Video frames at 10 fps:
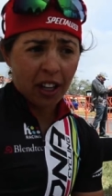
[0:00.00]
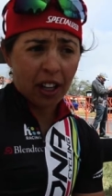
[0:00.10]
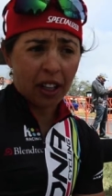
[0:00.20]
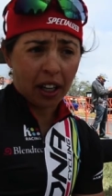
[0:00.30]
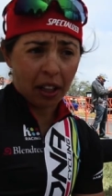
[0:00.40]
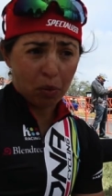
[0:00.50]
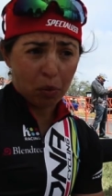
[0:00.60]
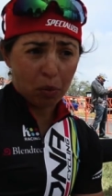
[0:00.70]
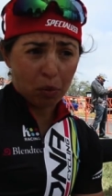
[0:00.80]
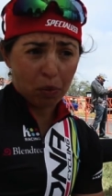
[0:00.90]
and I,
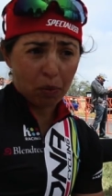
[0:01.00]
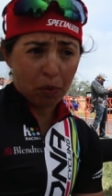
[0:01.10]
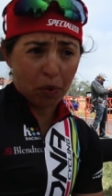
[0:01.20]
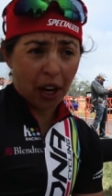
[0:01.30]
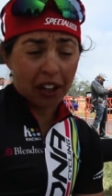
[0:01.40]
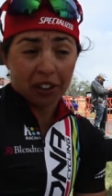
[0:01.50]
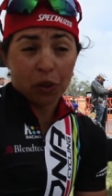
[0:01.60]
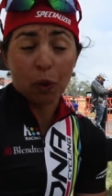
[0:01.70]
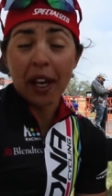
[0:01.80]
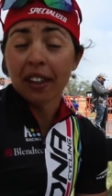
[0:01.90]
I
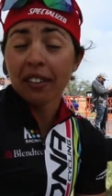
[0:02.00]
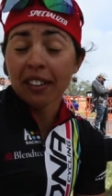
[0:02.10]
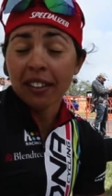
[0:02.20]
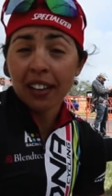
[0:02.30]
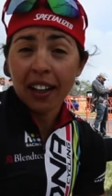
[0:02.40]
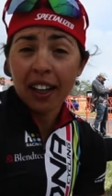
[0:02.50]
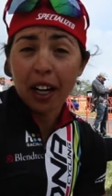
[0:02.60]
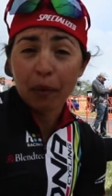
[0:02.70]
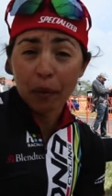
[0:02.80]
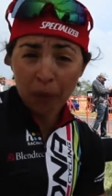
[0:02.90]
just went,
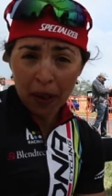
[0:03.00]
um,